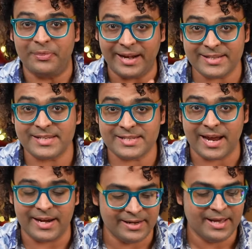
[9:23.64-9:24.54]
and that is a
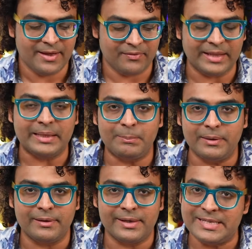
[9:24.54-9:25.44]
sign that the
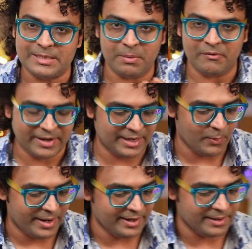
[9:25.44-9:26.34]
bird is
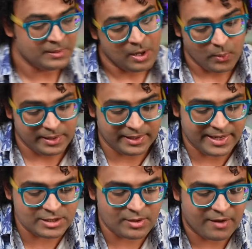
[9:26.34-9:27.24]
perfectly well done. Well, in
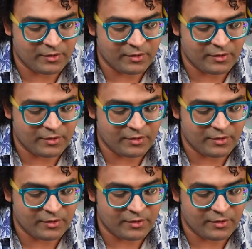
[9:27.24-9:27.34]
case you